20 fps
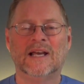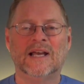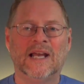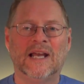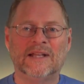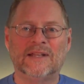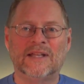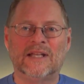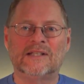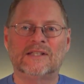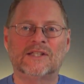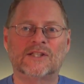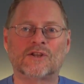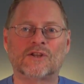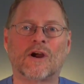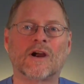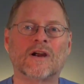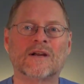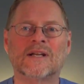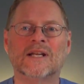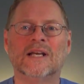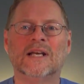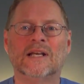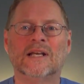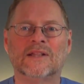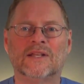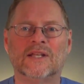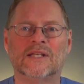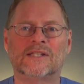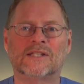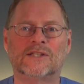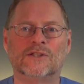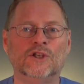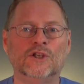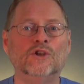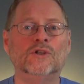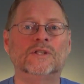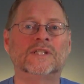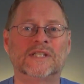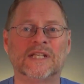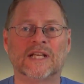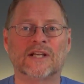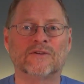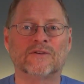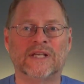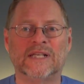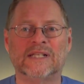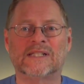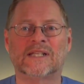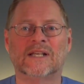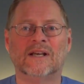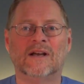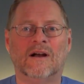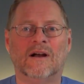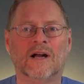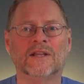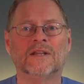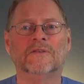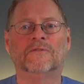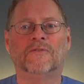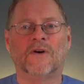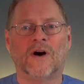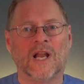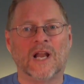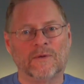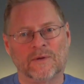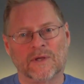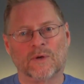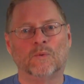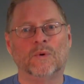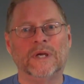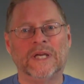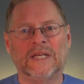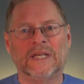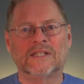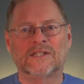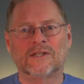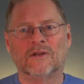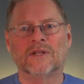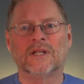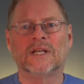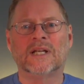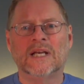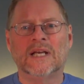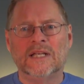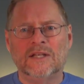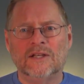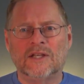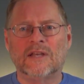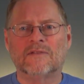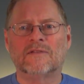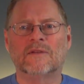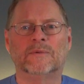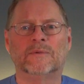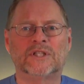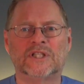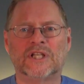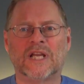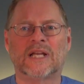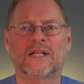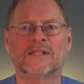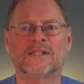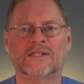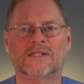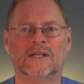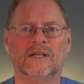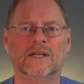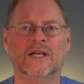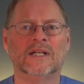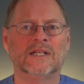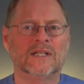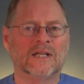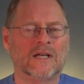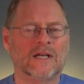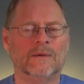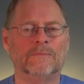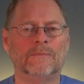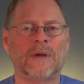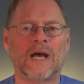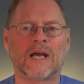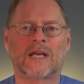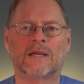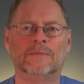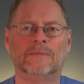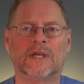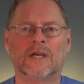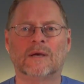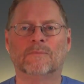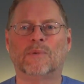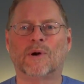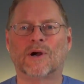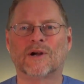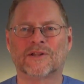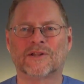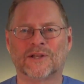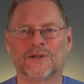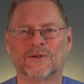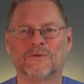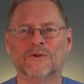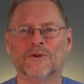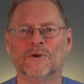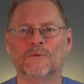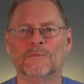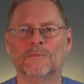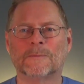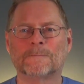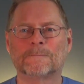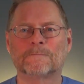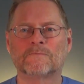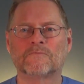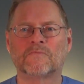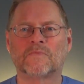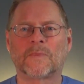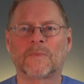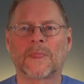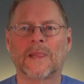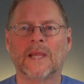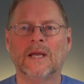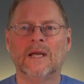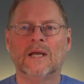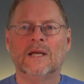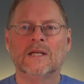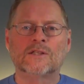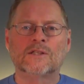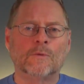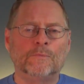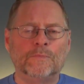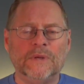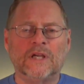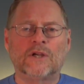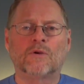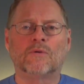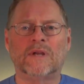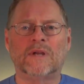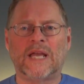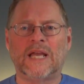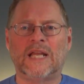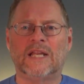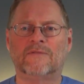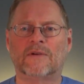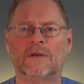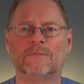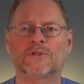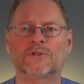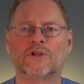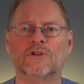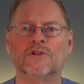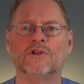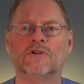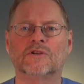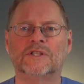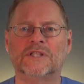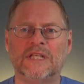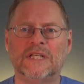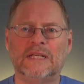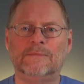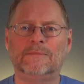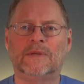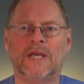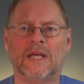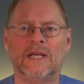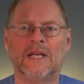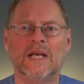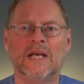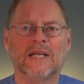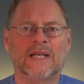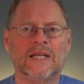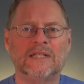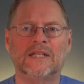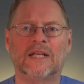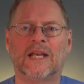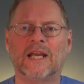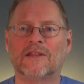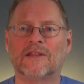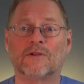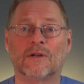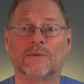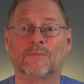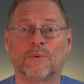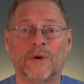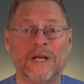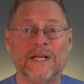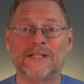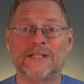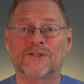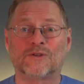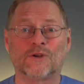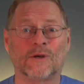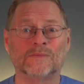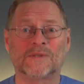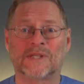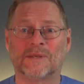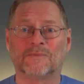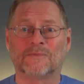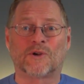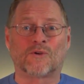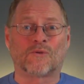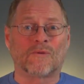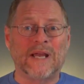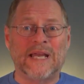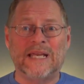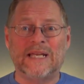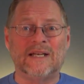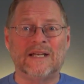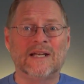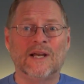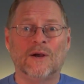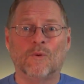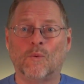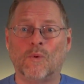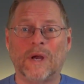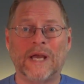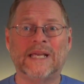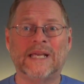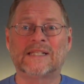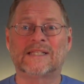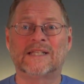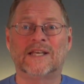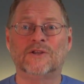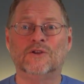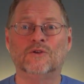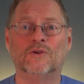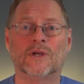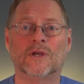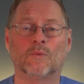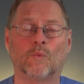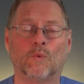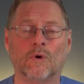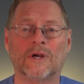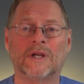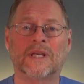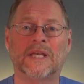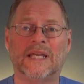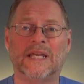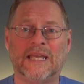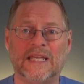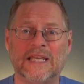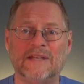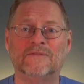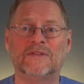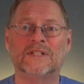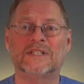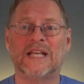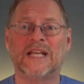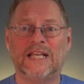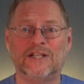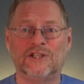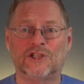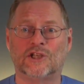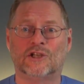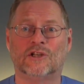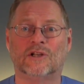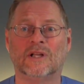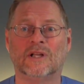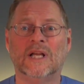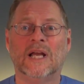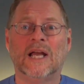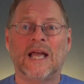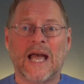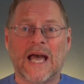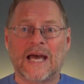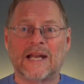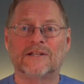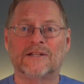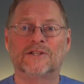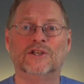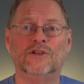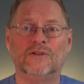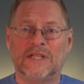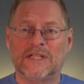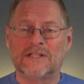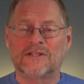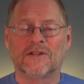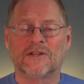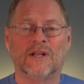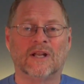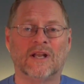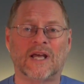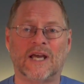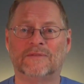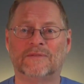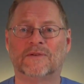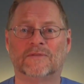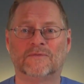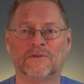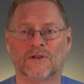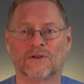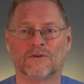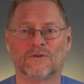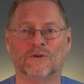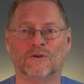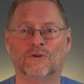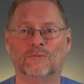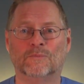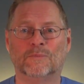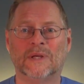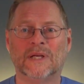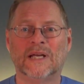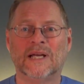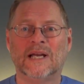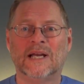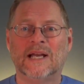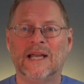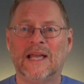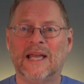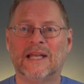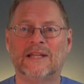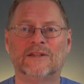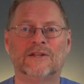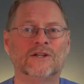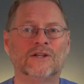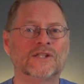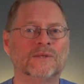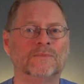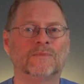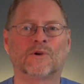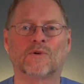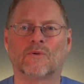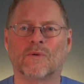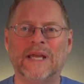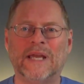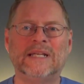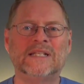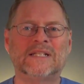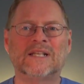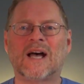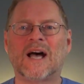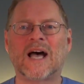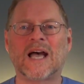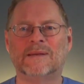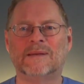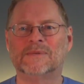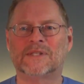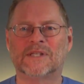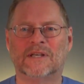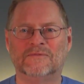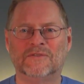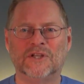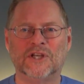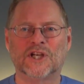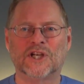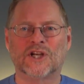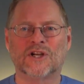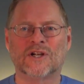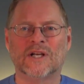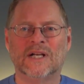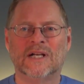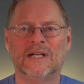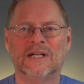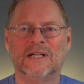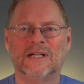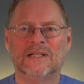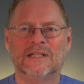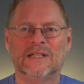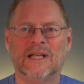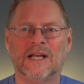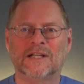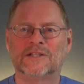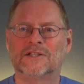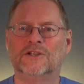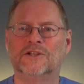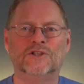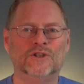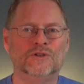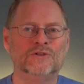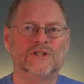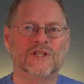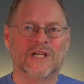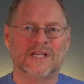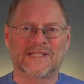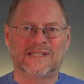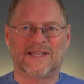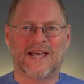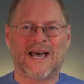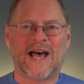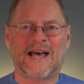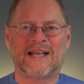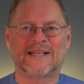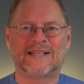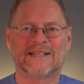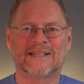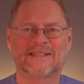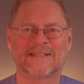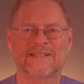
And then start this new series on the following week so that you give them a chance to, to come back and become part of the group. So be creative. I'm sure your team can get together and brainstorm some great ways that you can work invitational attitude into the life of your group. And there's some great times of year uh, to do just that.